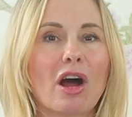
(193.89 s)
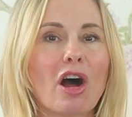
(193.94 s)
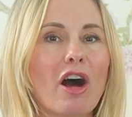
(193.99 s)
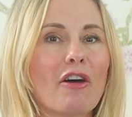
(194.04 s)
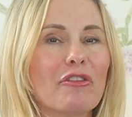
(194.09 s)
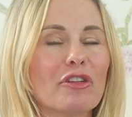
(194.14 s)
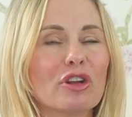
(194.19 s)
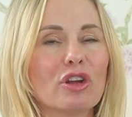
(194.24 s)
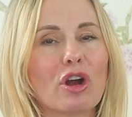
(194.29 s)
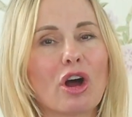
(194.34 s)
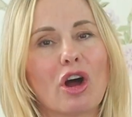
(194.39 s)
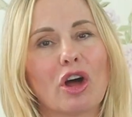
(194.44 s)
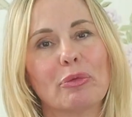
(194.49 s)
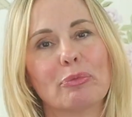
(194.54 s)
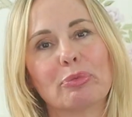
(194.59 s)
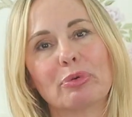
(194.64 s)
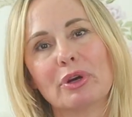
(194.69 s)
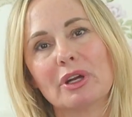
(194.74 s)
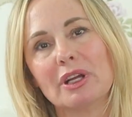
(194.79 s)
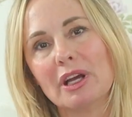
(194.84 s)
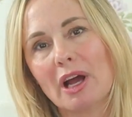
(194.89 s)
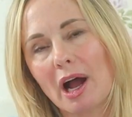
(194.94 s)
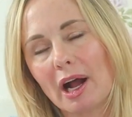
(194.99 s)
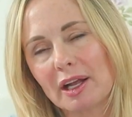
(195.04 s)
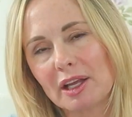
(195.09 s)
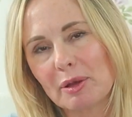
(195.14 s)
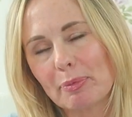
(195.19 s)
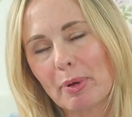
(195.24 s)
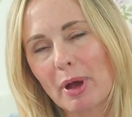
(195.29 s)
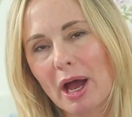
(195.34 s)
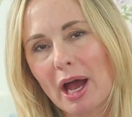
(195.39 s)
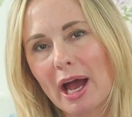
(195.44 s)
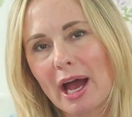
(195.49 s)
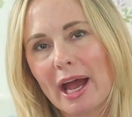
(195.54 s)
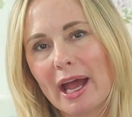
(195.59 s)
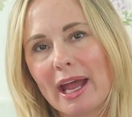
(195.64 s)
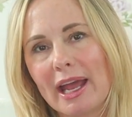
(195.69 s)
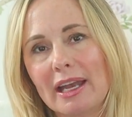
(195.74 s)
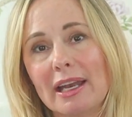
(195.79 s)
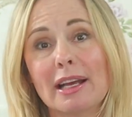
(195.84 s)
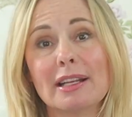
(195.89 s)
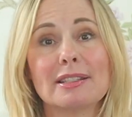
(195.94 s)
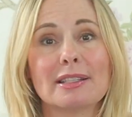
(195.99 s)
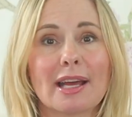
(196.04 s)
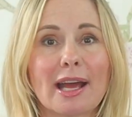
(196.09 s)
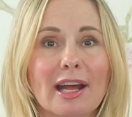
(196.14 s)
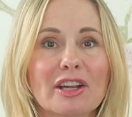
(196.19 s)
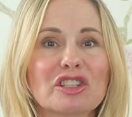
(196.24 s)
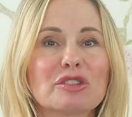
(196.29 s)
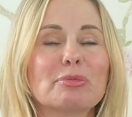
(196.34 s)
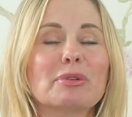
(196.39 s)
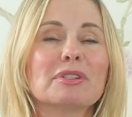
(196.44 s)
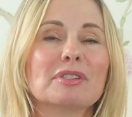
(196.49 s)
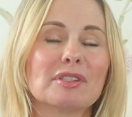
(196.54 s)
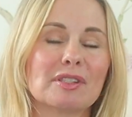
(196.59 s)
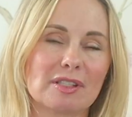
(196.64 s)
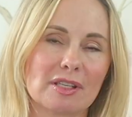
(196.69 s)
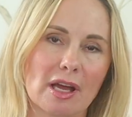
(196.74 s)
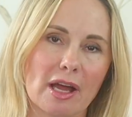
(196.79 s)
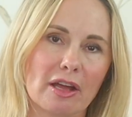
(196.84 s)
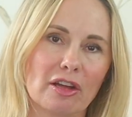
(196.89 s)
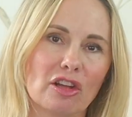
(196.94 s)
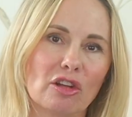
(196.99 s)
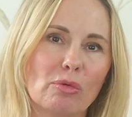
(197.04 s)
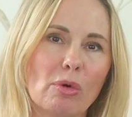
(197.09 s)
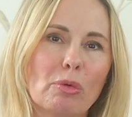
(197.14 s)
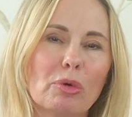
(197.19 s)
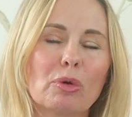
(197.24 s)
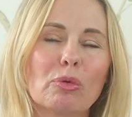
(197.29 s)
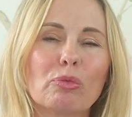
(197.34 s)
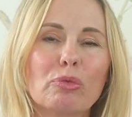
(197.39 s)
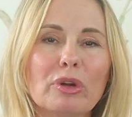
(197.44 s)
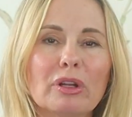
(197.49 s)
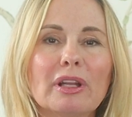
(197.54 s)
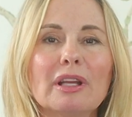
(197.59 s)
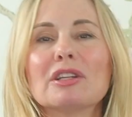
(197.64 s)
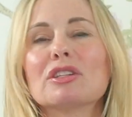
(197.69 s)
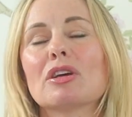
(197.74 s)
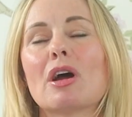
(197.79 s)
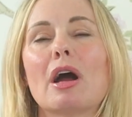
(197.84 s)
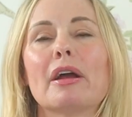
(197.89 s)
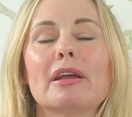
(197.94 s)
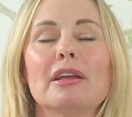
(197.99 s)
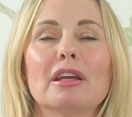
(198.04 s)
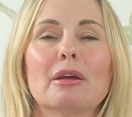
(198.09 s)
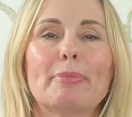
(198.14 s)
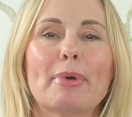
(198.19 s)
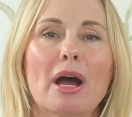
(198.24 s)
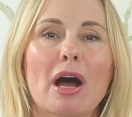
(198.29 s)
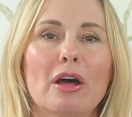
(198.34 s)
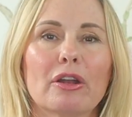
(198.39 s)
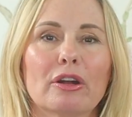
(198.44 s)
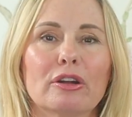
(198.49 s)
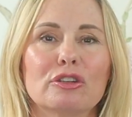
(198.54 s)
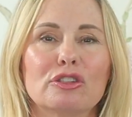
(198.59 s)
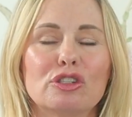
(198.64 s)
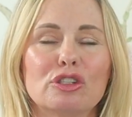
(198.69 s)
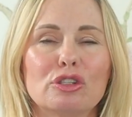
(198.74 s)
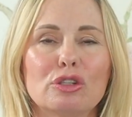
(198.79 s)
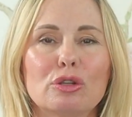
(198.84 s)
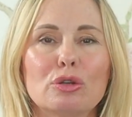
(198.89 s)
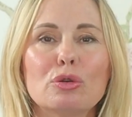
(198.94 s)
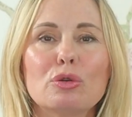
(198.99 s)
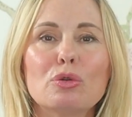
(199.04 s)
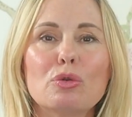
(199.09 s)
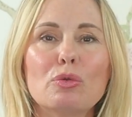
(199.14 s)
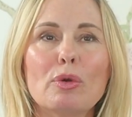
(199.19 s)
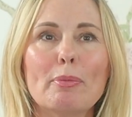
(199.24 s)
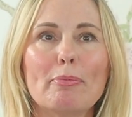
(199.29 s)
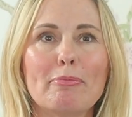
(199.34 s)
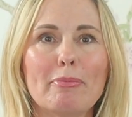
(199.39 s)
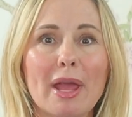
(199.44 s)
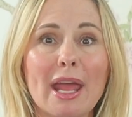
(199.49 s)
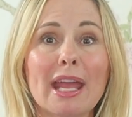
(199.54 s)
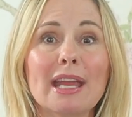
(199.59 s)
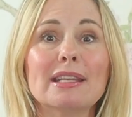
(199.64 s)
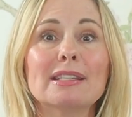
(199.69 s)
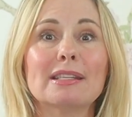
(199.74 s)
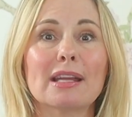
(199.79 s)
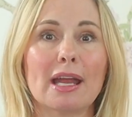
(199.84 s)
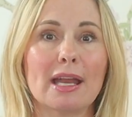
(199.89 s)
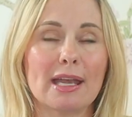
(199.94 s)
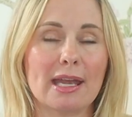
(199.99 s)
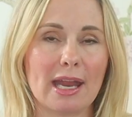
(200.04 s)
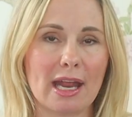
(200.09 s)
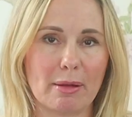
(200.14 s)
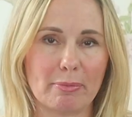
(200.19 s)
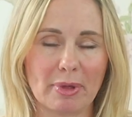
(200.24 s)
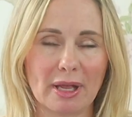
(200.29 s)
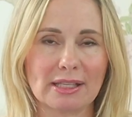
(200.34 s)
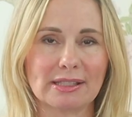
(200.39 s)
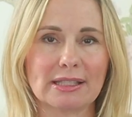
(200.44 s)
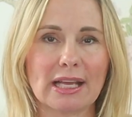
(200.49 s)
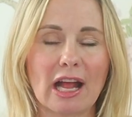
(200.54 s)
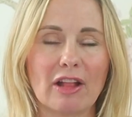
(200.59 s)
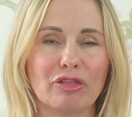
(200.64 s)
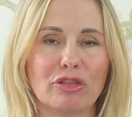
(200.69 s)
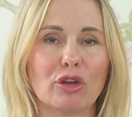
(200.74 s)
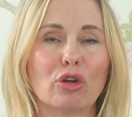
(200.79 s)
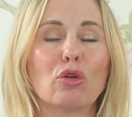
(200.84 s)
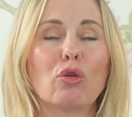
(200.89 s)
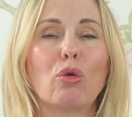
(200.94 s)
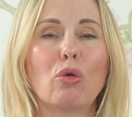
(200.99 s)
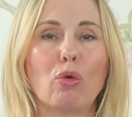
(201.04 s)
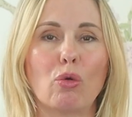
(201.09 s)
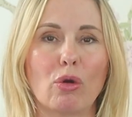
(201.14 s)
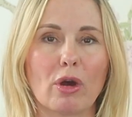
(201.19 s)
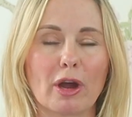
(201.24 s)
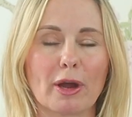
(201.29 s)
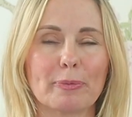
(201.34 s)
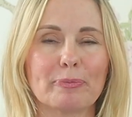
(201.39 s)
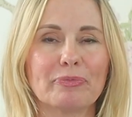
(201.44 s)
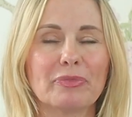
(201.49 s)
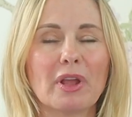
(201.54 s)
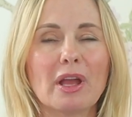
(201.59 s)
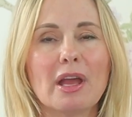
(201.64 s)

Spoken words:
often called preoccupied attachment style, what we're really talking about are two main dynamics at the core.